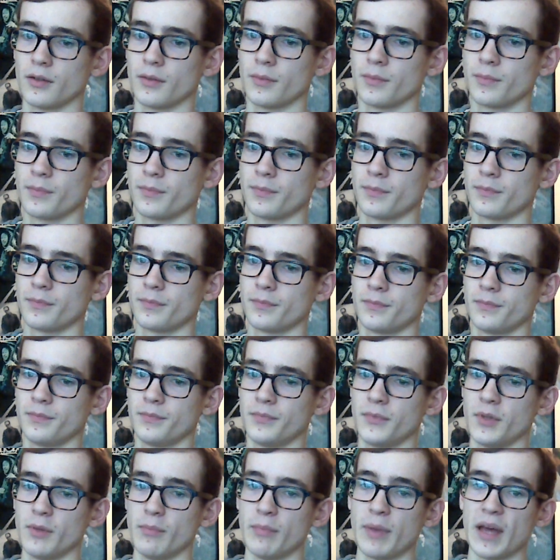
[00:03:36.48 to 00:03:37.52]
like the
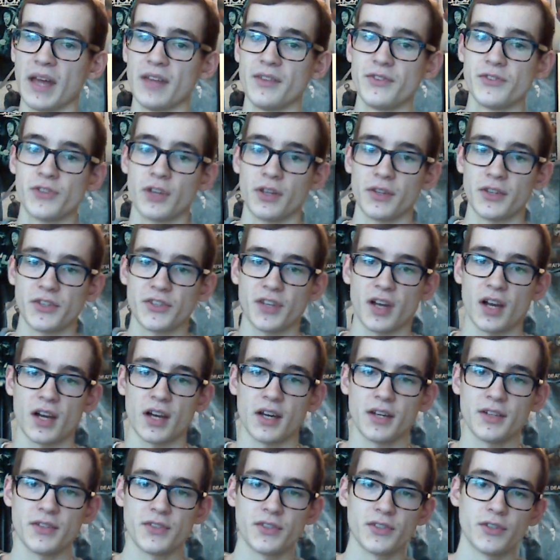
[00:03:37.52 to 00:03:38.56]
bends
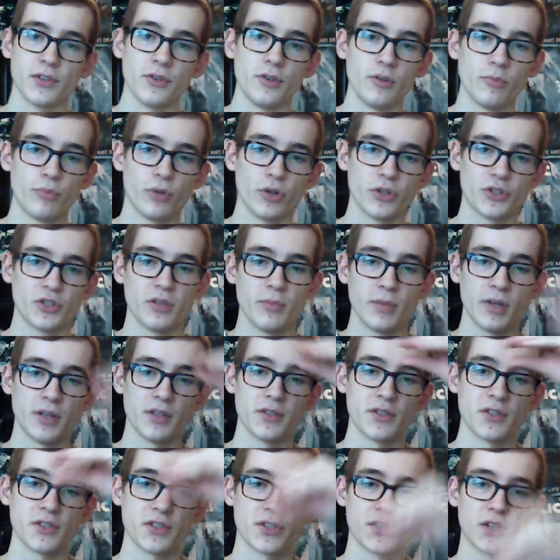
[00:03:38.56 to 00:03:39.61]
on the sides, so you
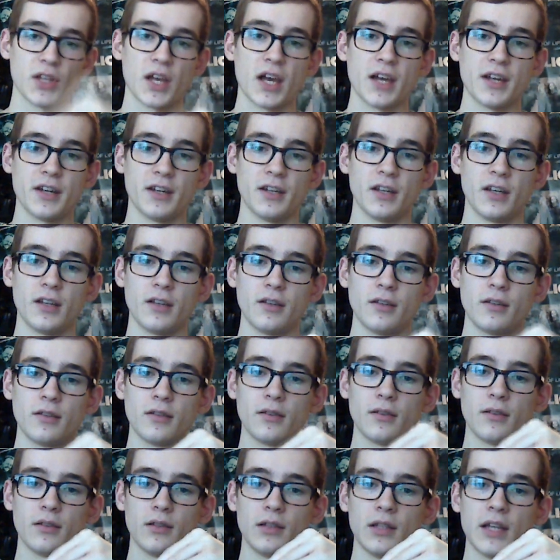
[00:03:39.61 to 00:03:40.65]
push them in, slide
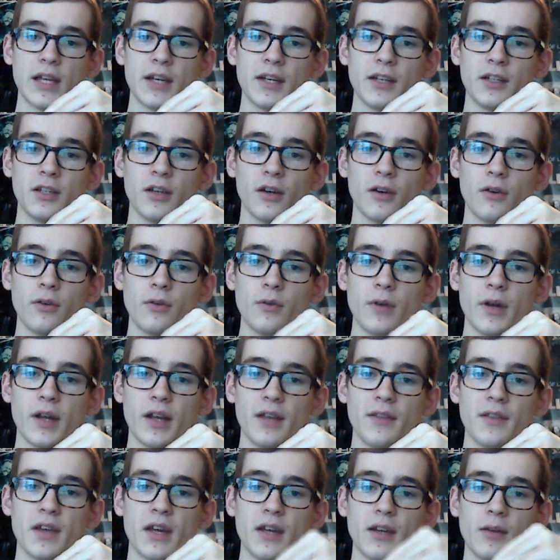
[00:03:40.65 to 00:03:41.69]
it in, let it
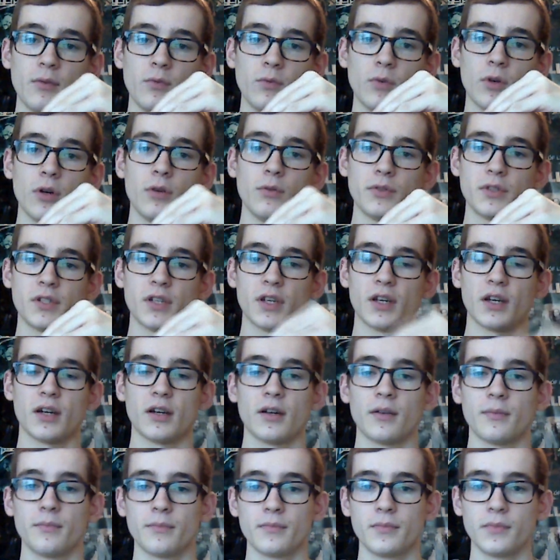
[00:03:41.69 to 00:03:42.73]
go, and then it
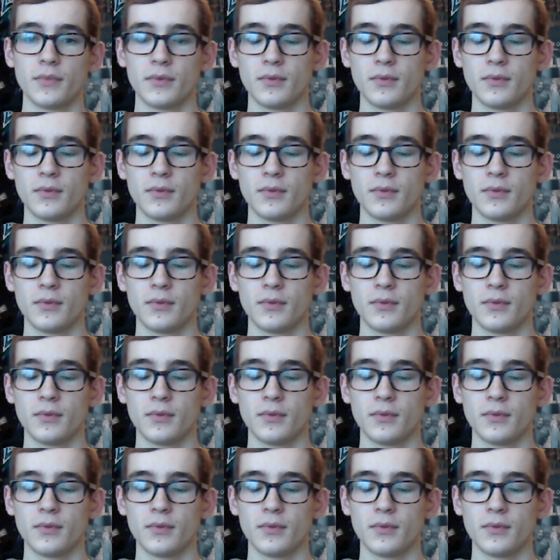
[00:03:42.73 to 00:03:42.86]
won't